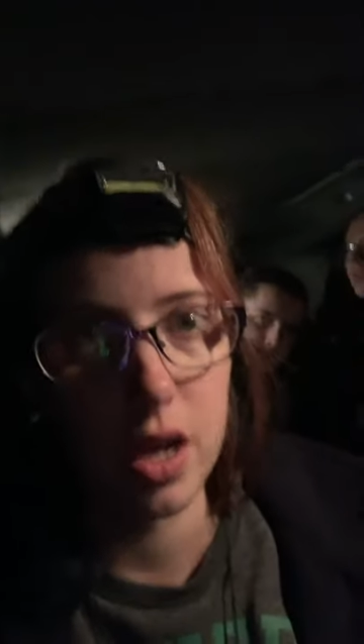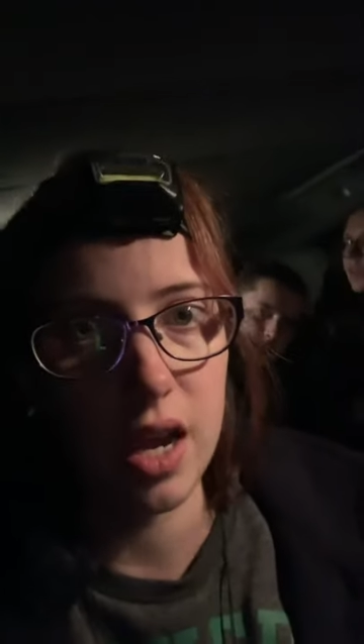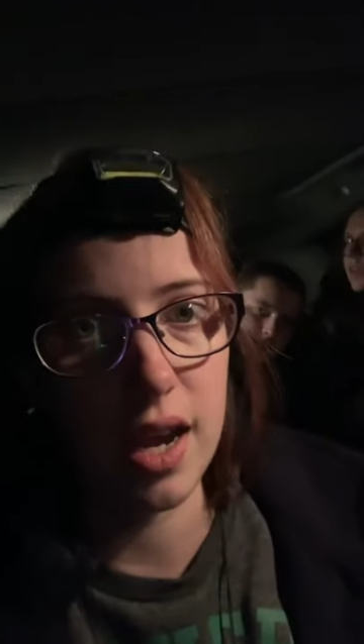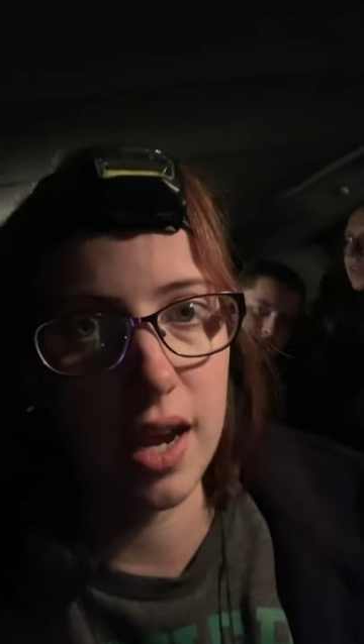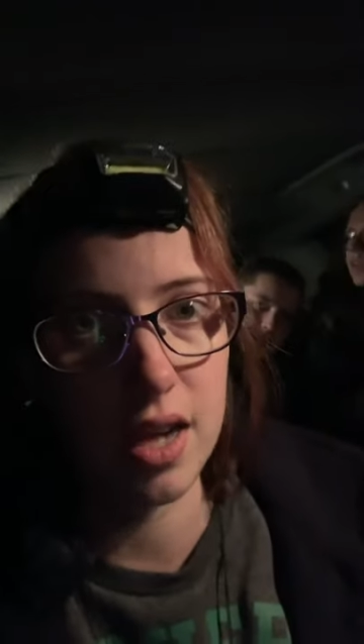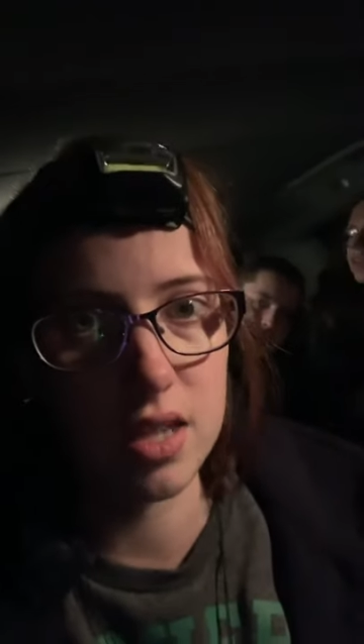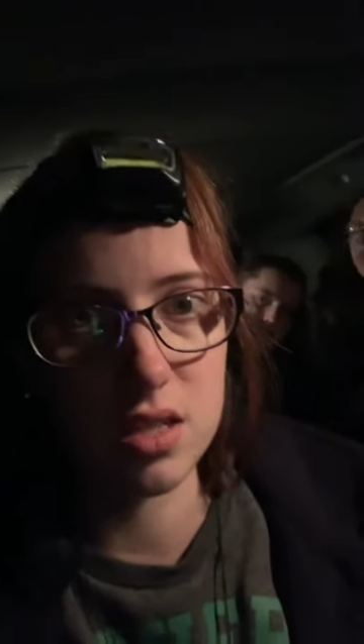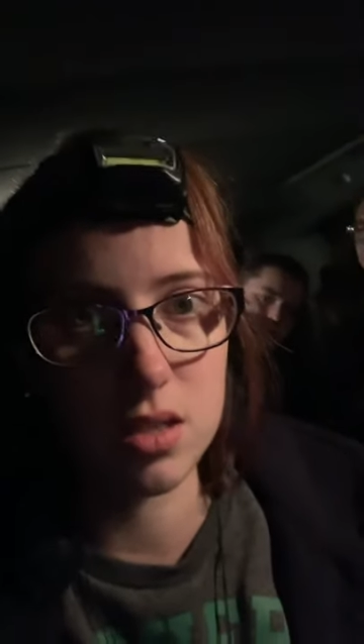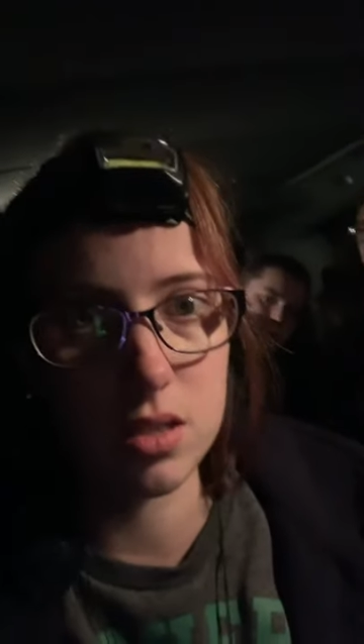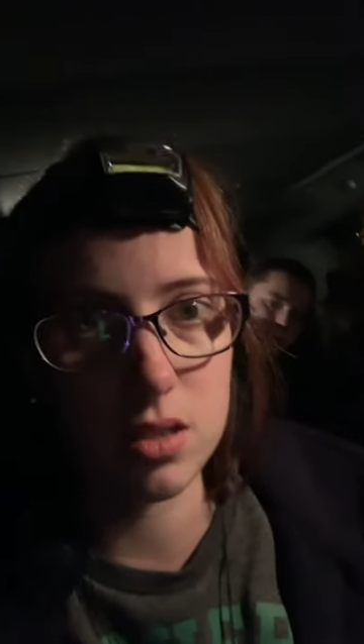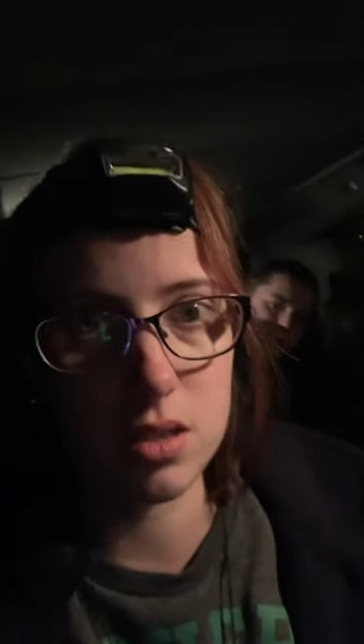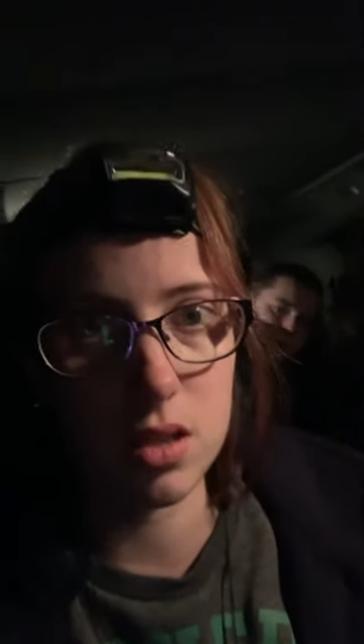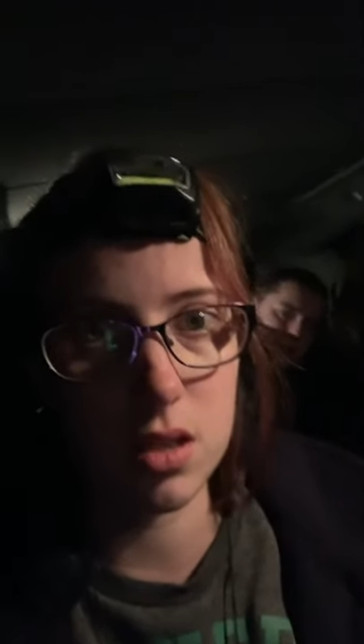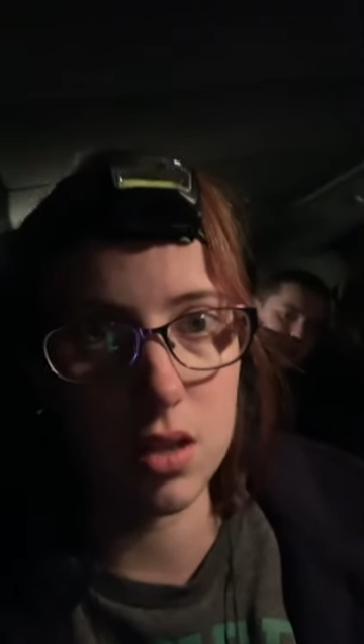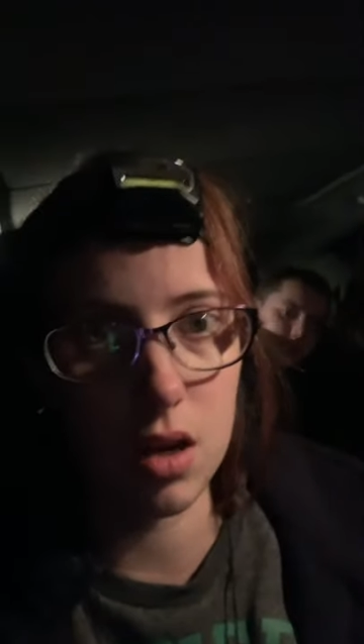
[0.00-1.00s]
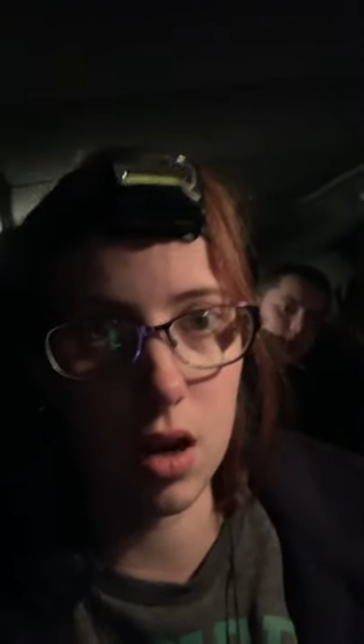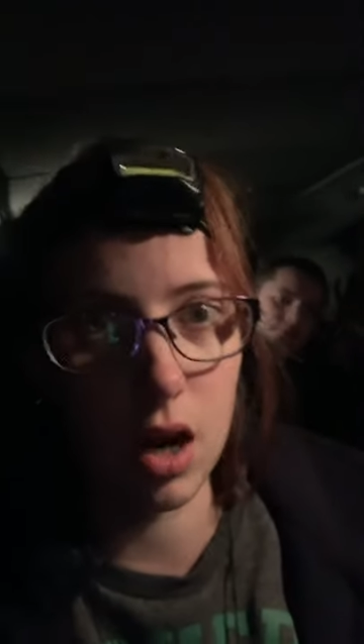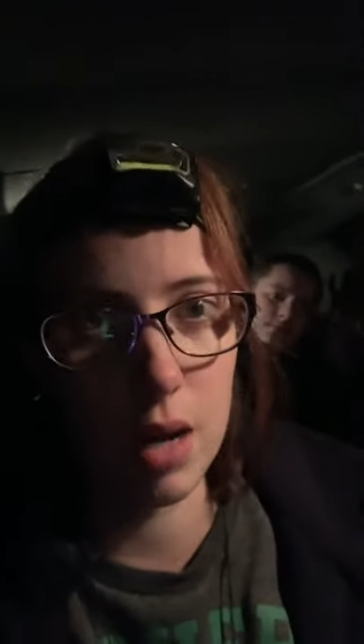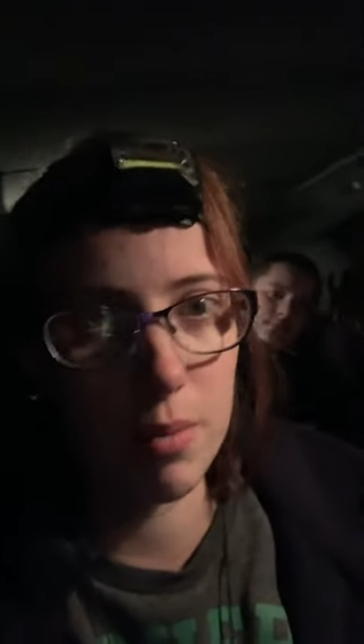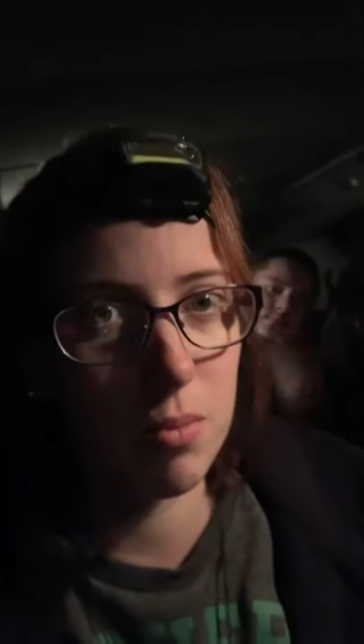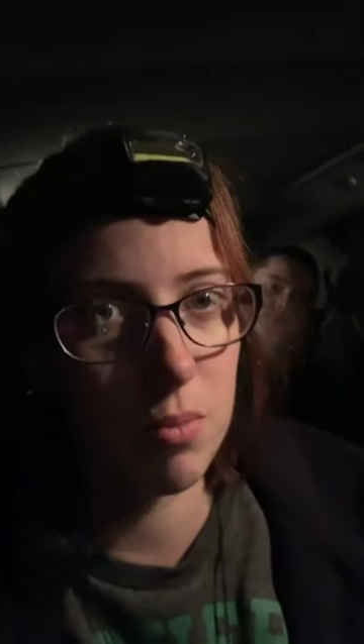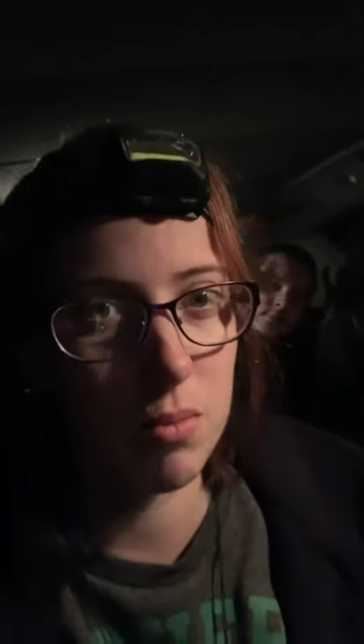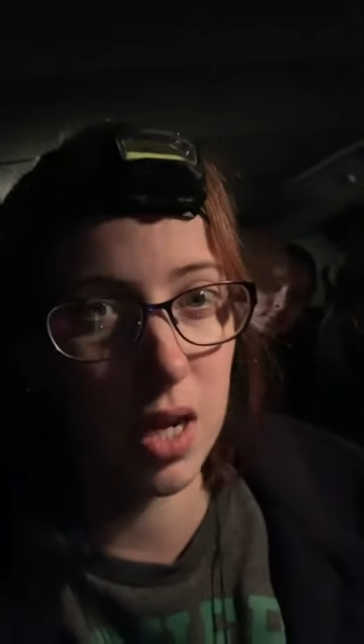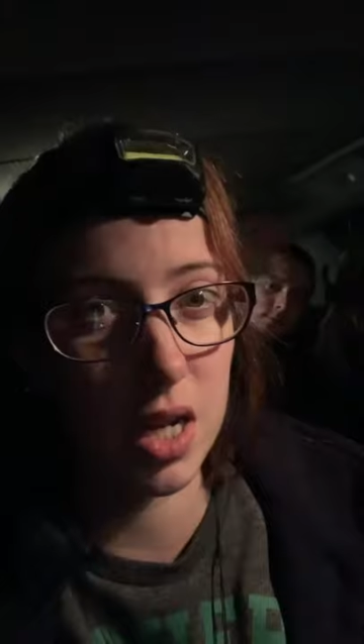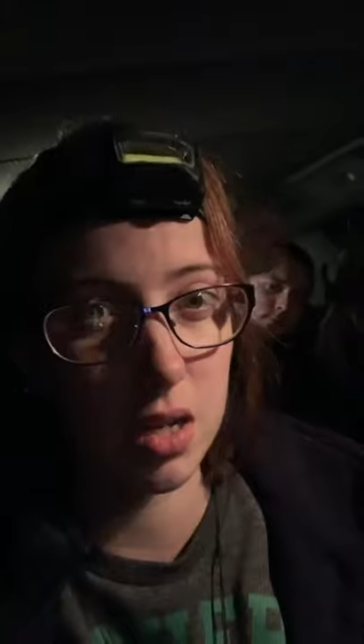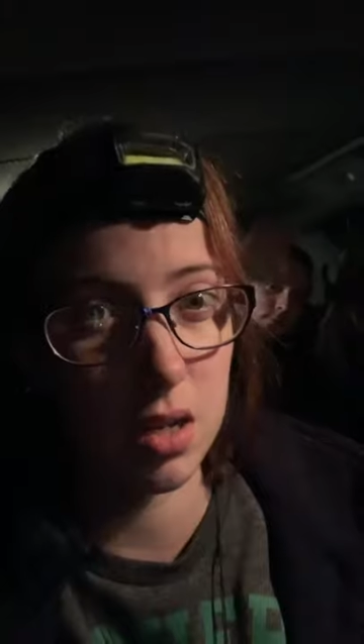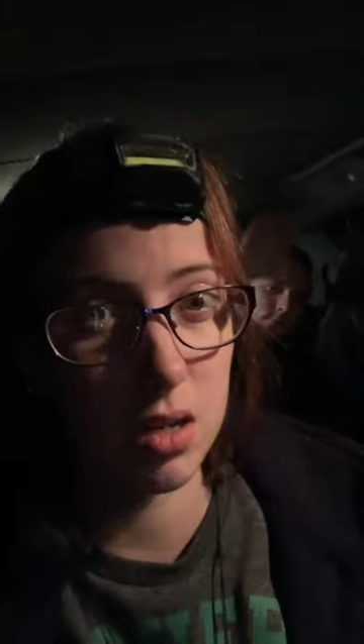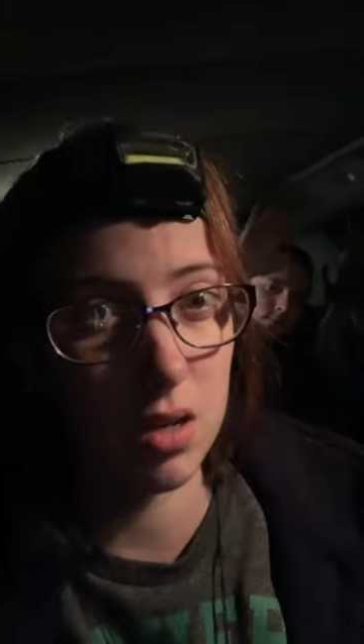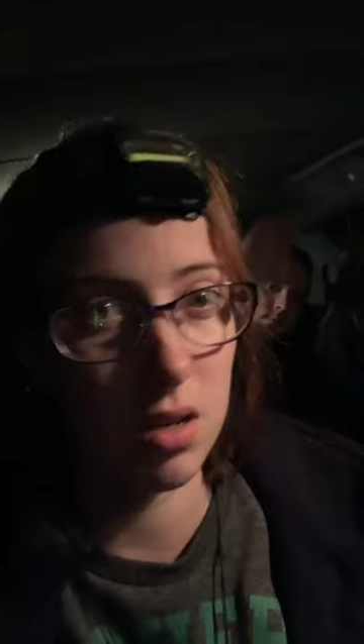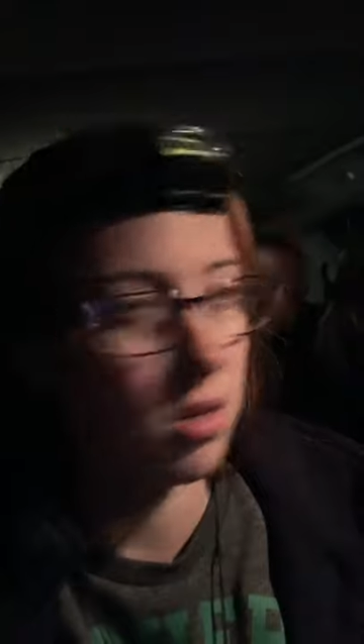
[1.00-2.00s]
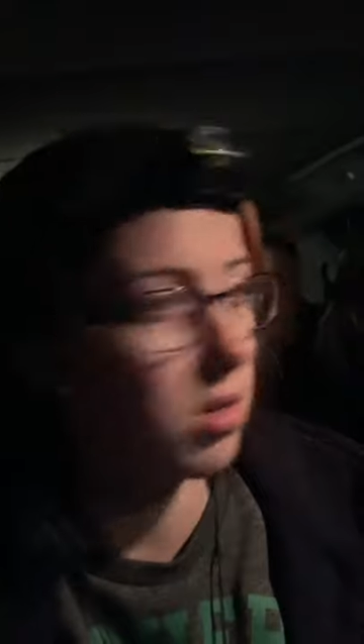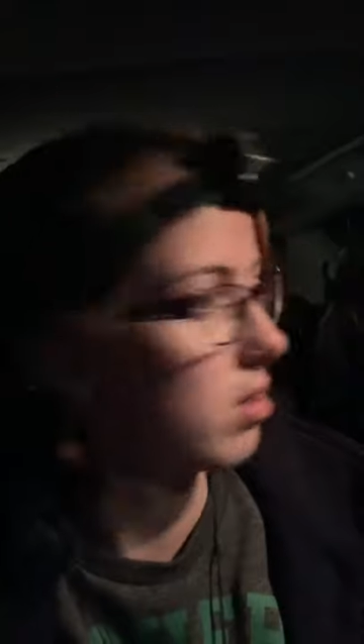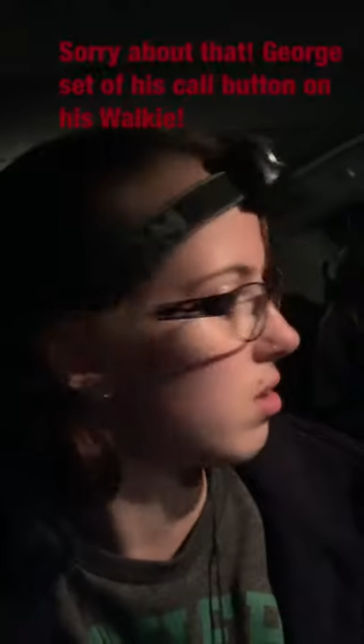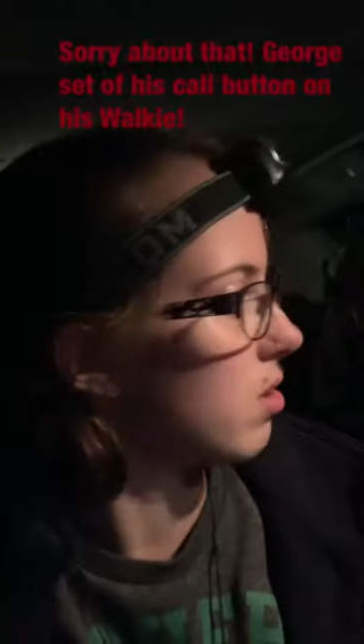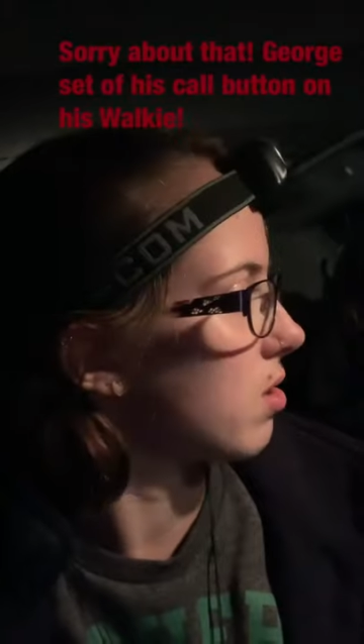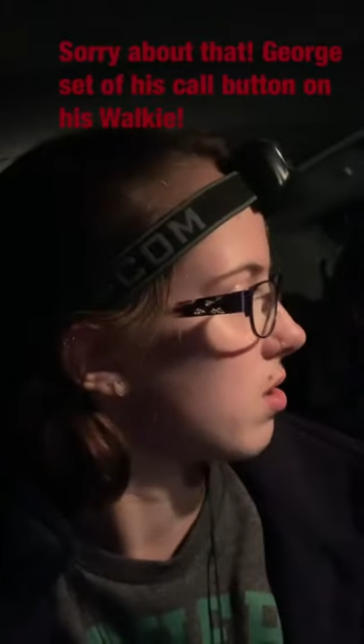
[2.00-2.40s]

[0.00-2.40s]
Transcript: And I'm... Man Sorry.